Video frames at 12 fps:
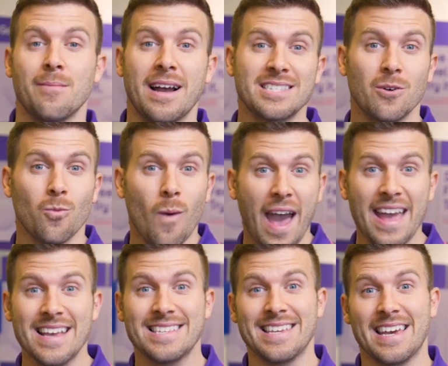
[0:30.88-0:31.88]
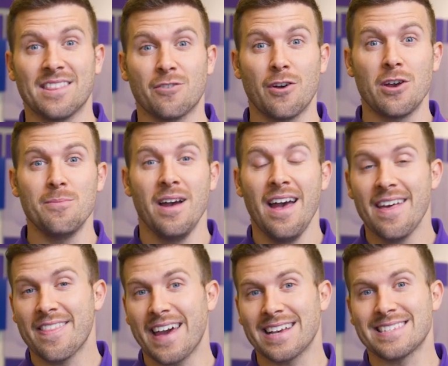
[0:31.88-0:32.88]
no matter where you sit in the room,
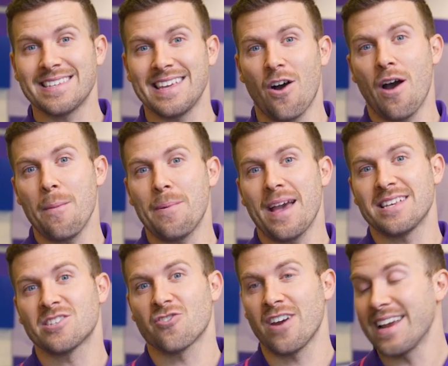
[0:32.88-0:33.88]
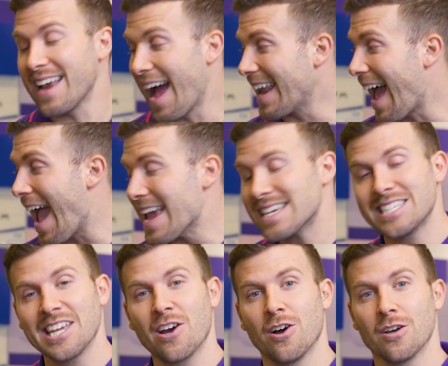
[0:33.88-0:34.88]
thanks to the IPS screen and
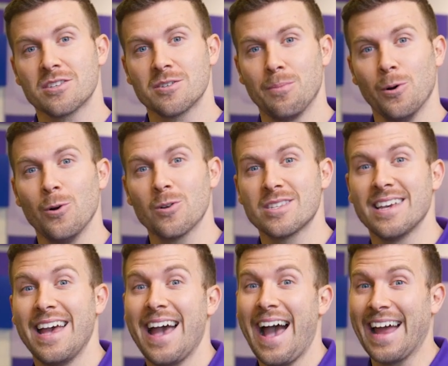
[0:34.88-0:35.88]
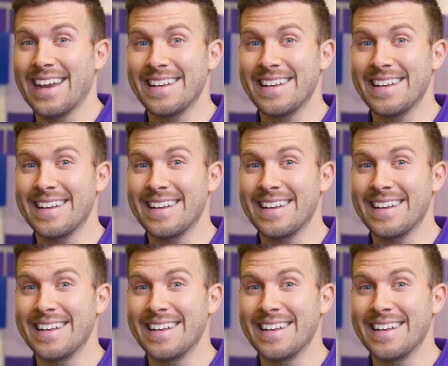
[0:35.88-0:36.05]
HDR support. And